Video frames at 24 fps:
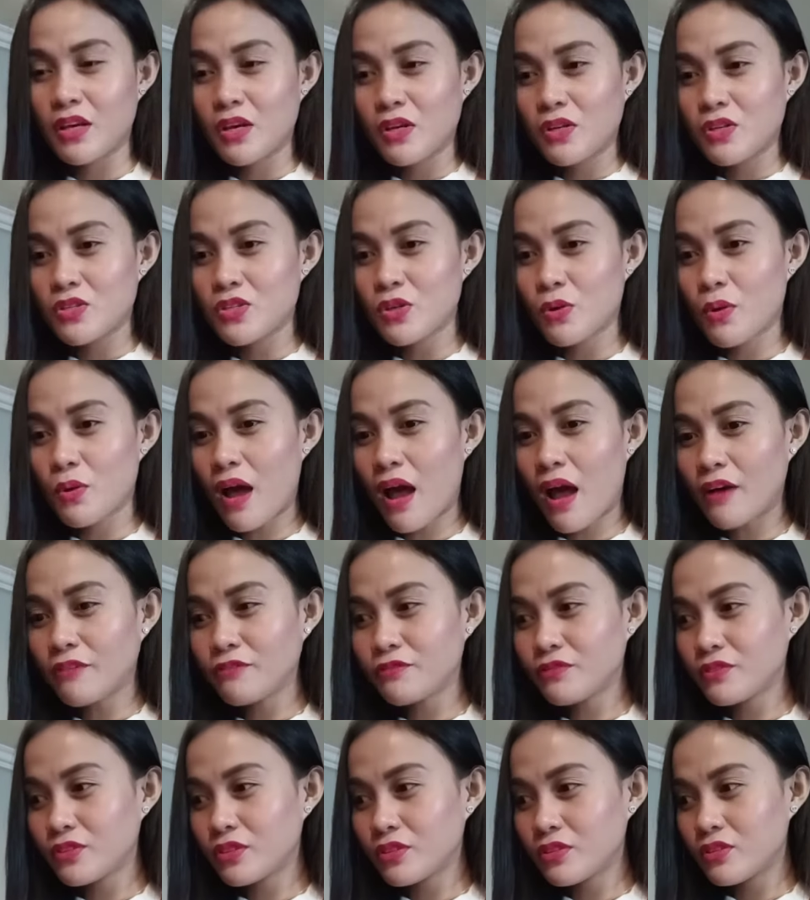So
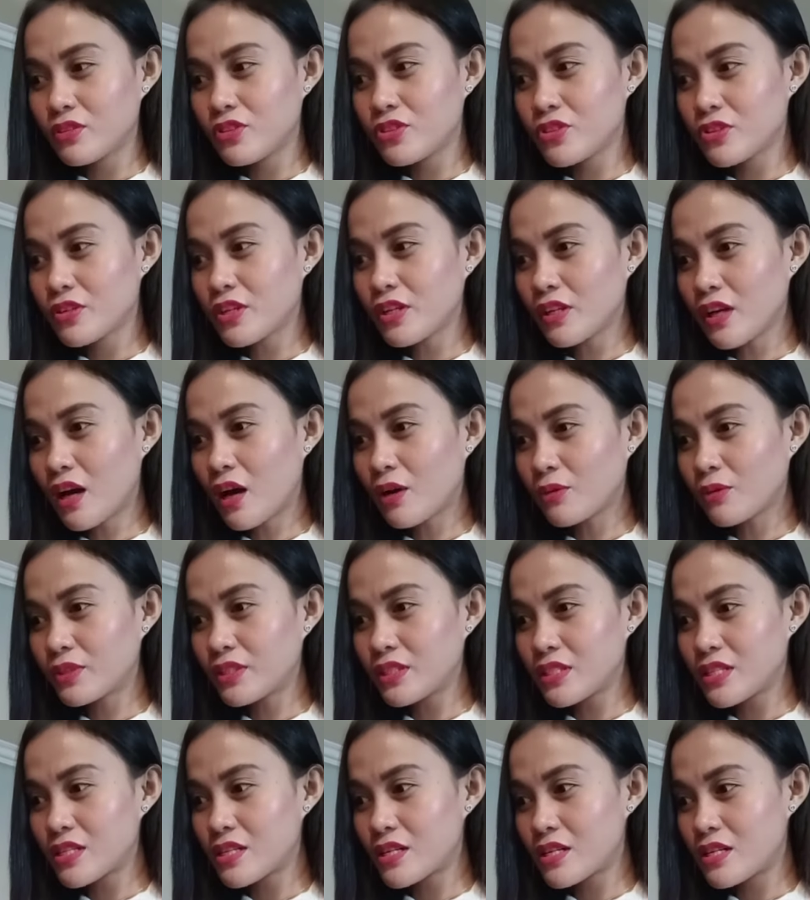during our
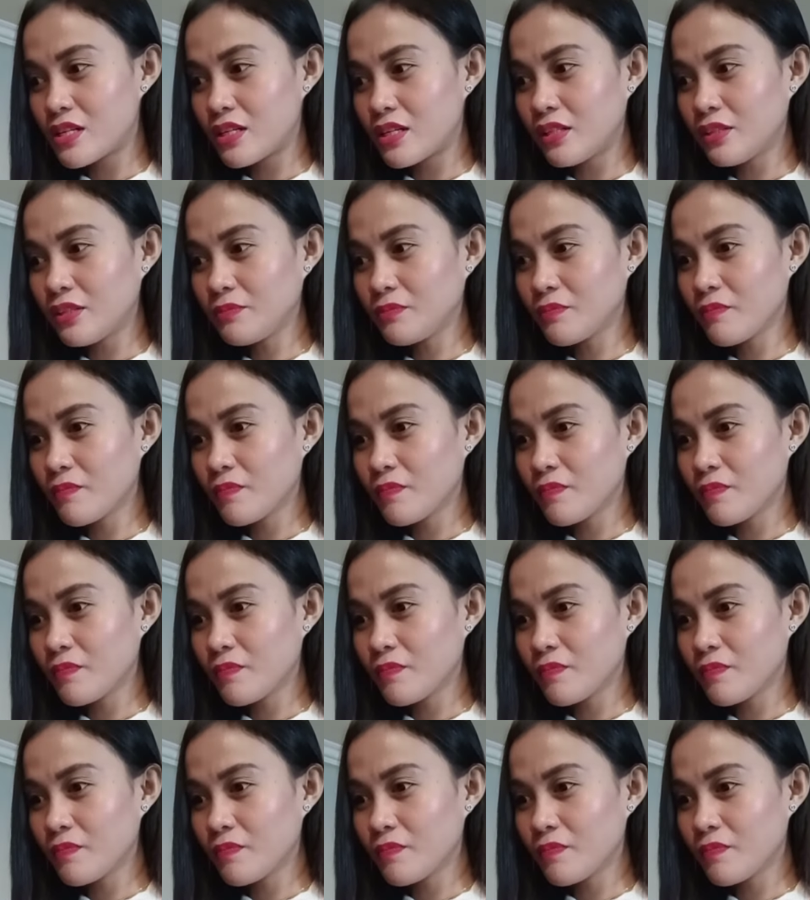turn,